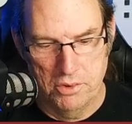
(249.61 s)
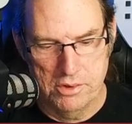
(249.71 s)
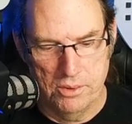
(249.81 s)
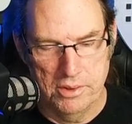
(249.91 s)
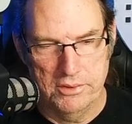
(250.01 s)

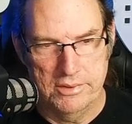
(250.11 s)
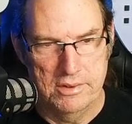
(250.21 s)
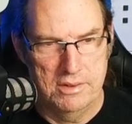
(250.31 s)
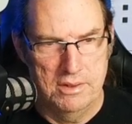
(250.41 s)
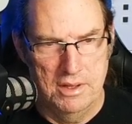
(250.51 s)
donuts
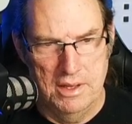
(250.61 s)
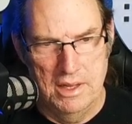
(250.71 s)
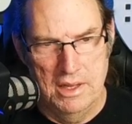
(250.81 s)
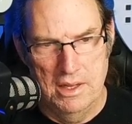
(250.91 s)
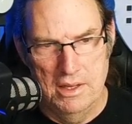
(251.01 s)

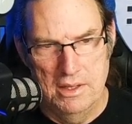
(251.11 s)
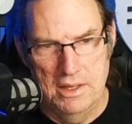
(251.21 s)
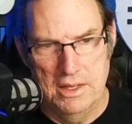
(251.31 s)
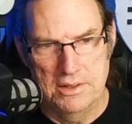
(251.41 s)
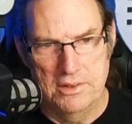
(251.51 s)

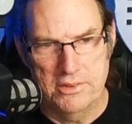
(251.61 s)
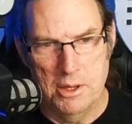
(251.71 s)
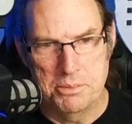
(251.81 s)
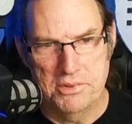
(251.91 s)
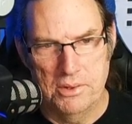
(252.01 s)
in this
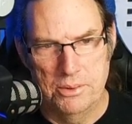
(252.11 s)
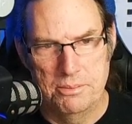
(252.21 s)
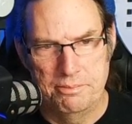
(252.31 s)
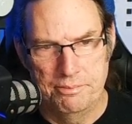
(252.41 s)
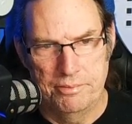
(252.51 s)
episode.